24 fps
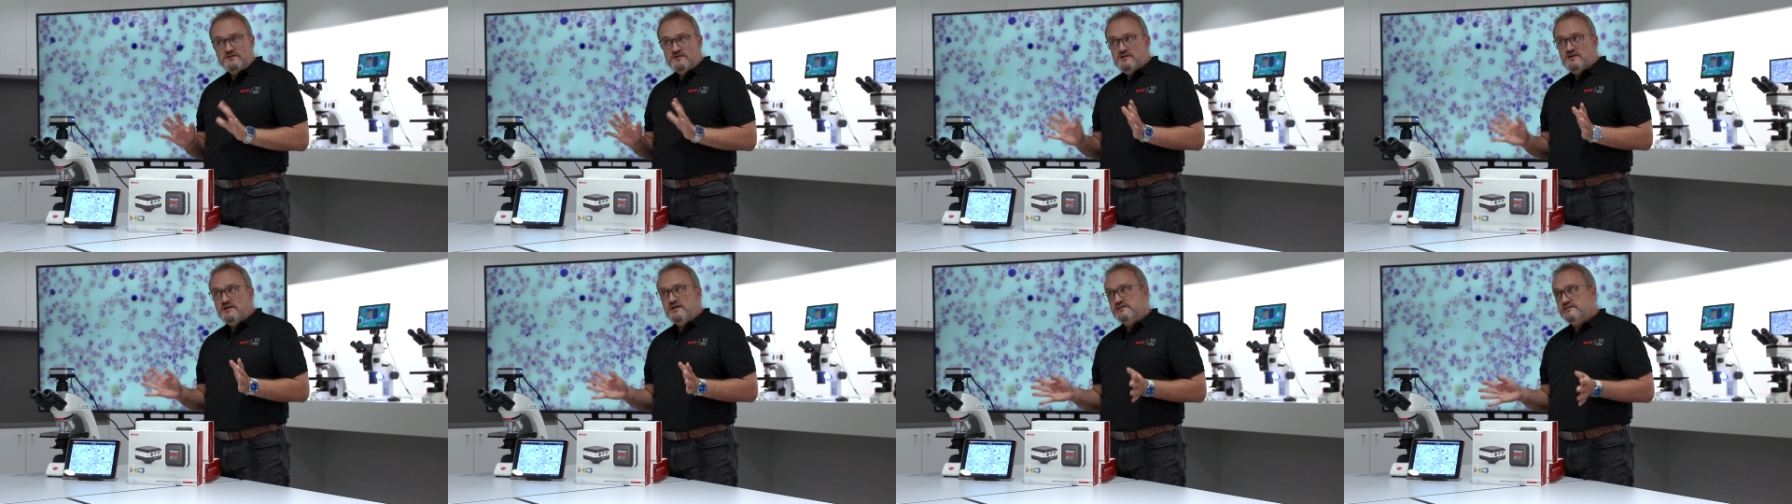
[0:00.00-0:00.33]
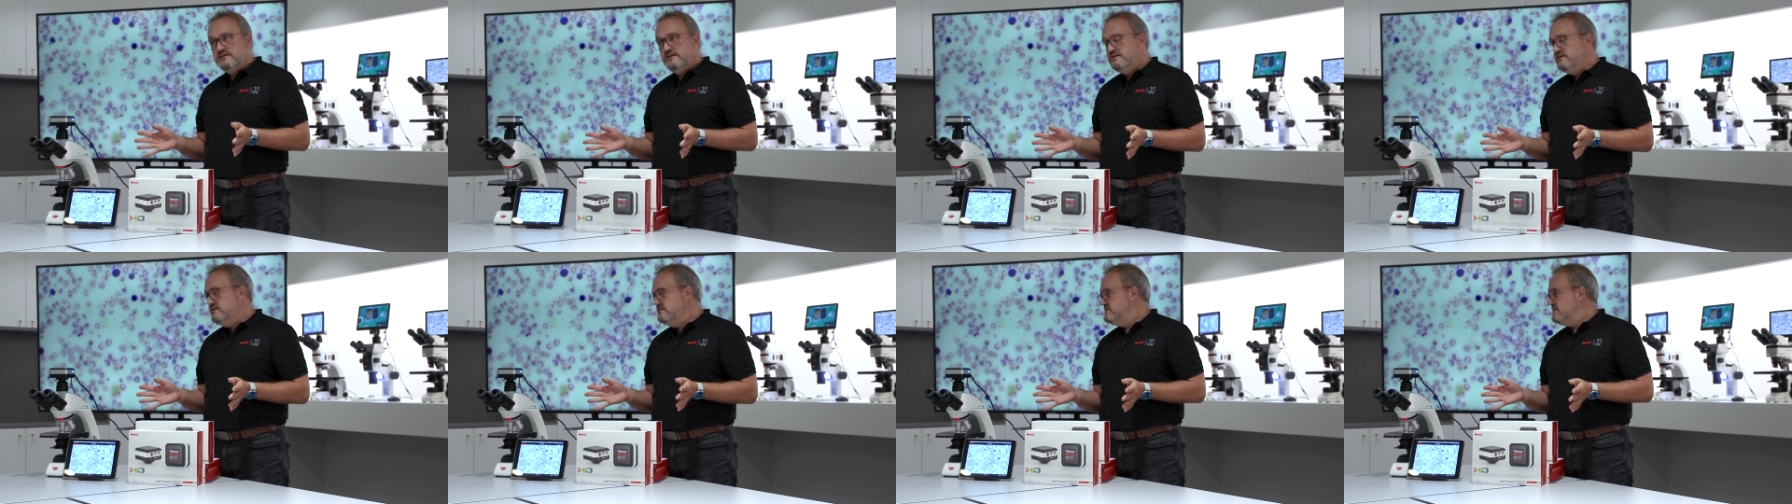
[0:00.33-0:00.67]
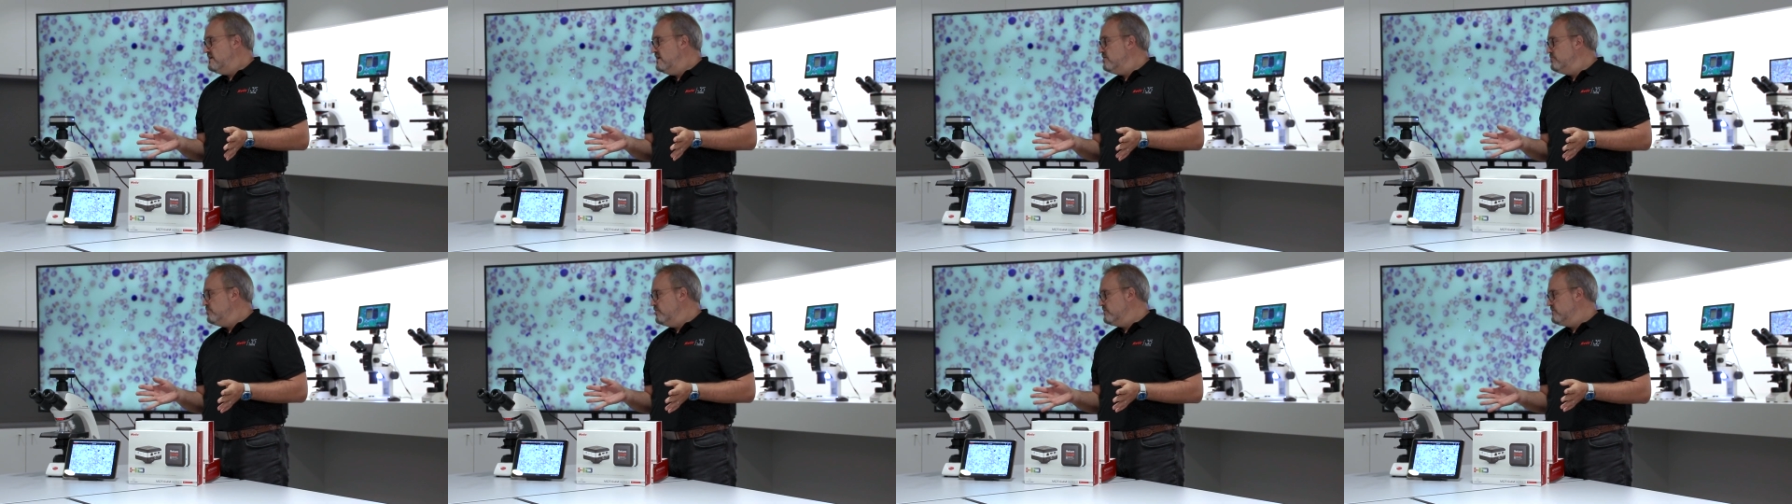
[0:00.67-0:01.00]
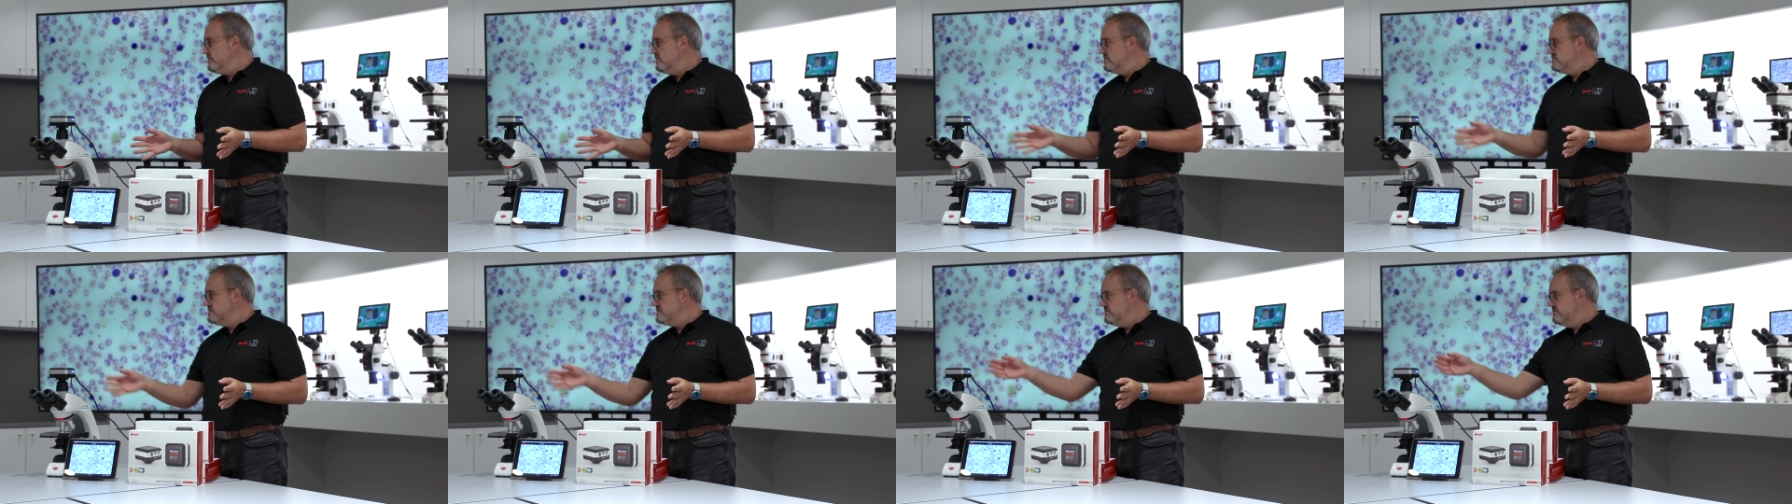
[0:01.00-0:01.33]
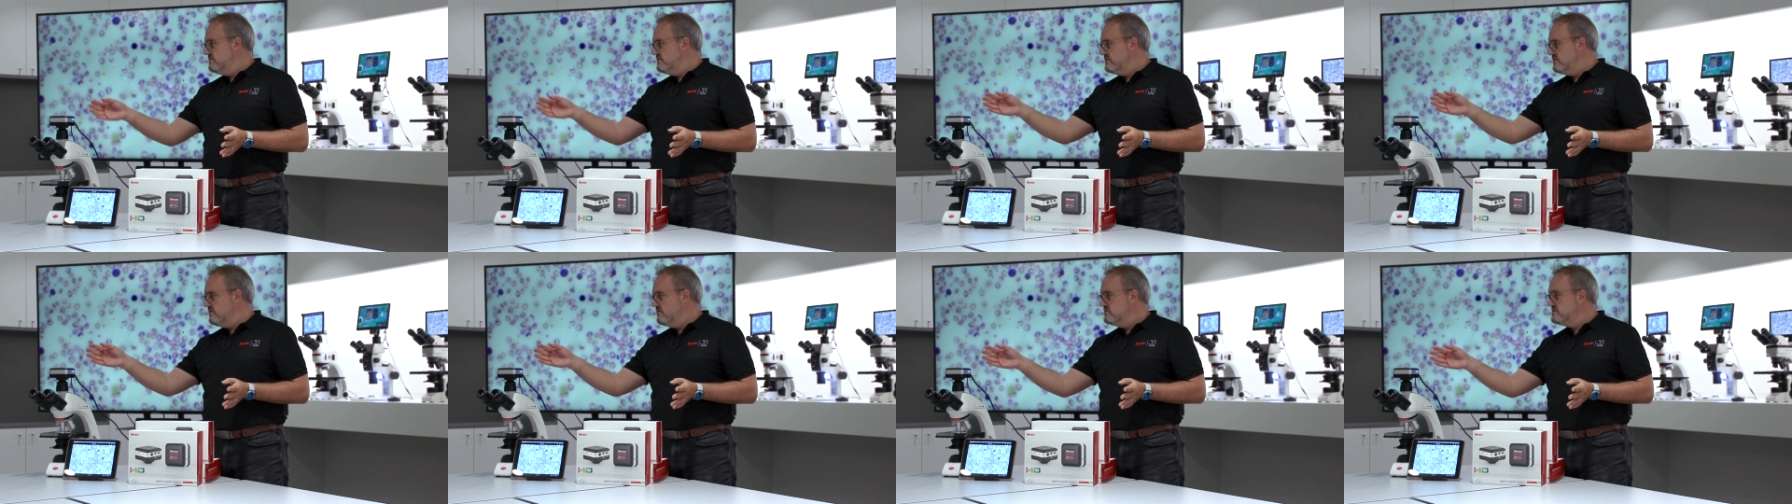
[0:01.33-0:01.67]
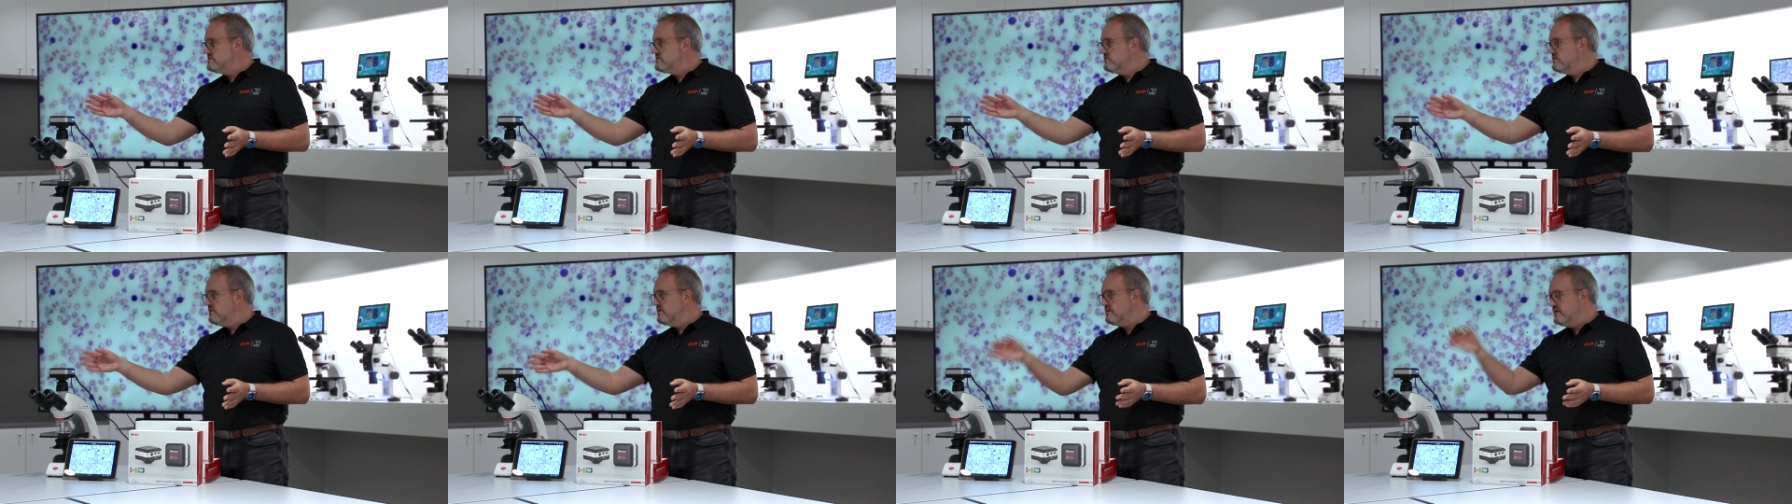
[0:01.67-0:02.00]
At any time, of course, you can
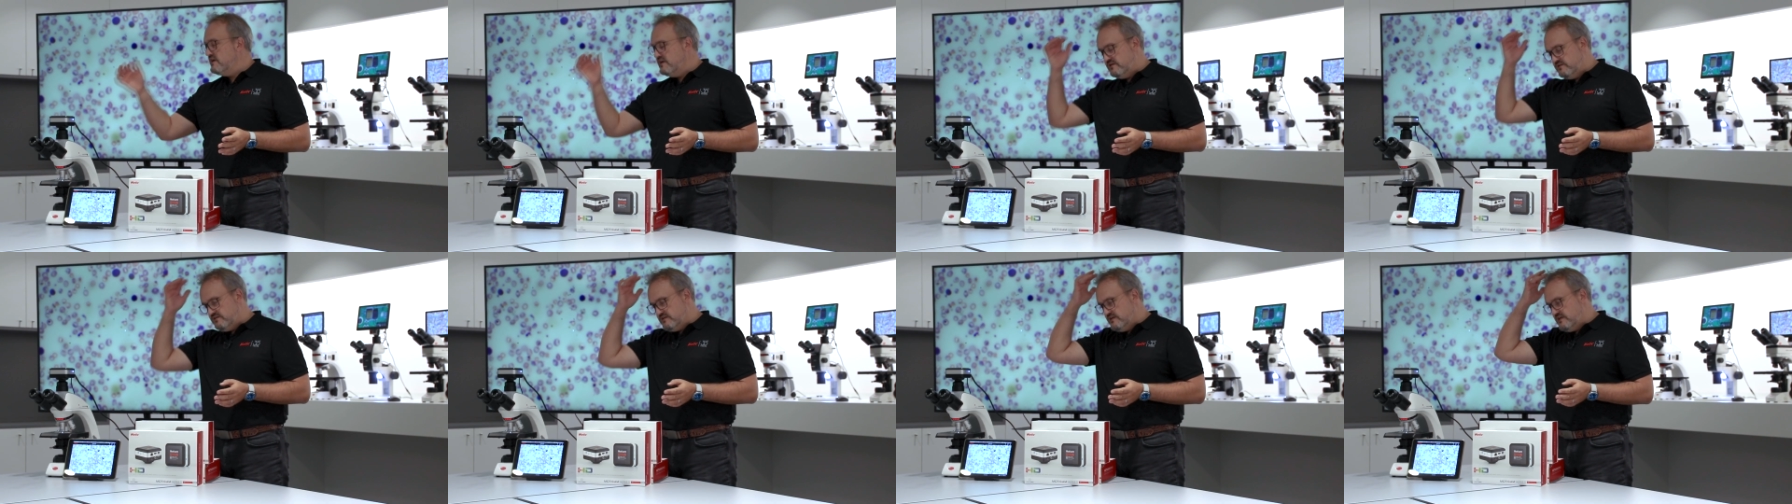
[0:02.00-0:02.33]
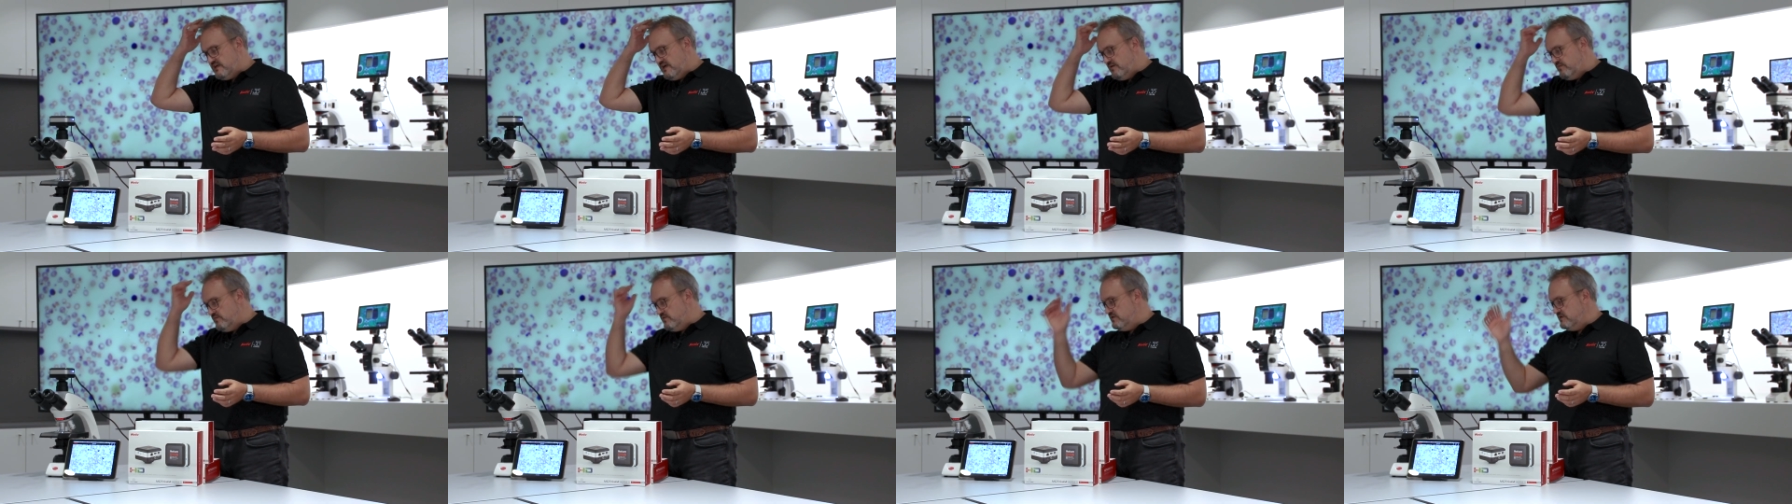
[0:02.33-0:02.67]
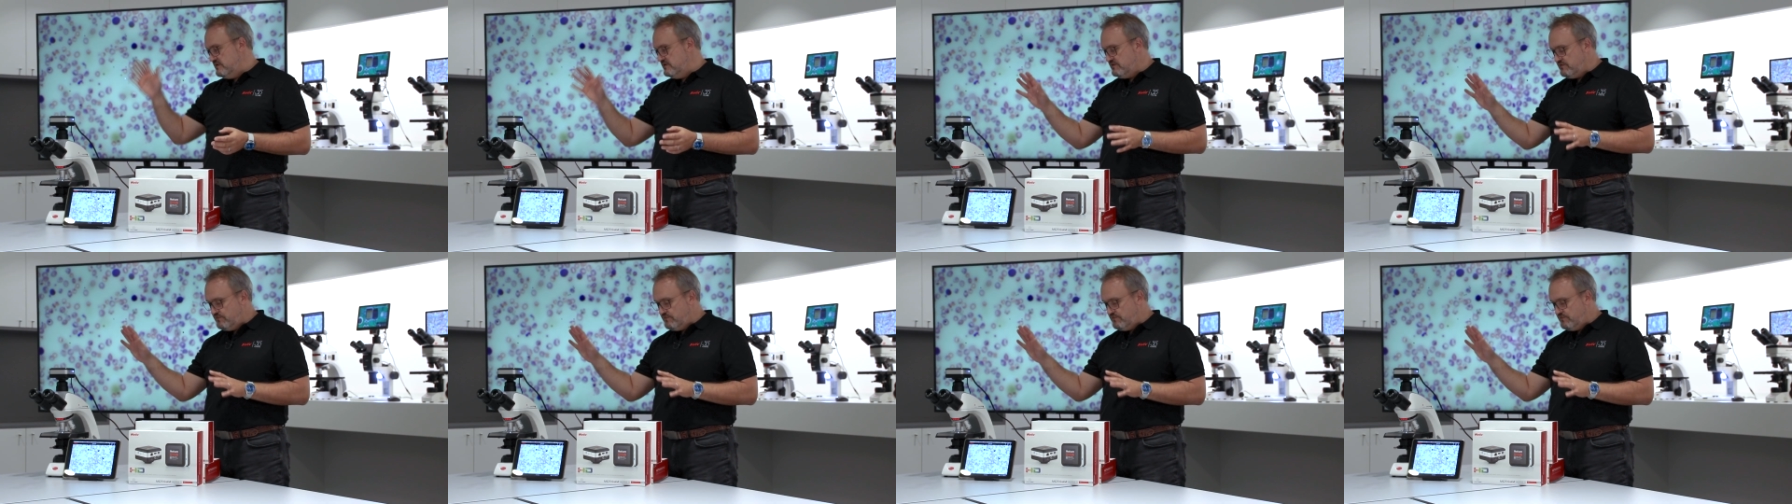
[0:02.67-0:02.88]
also connect the camera,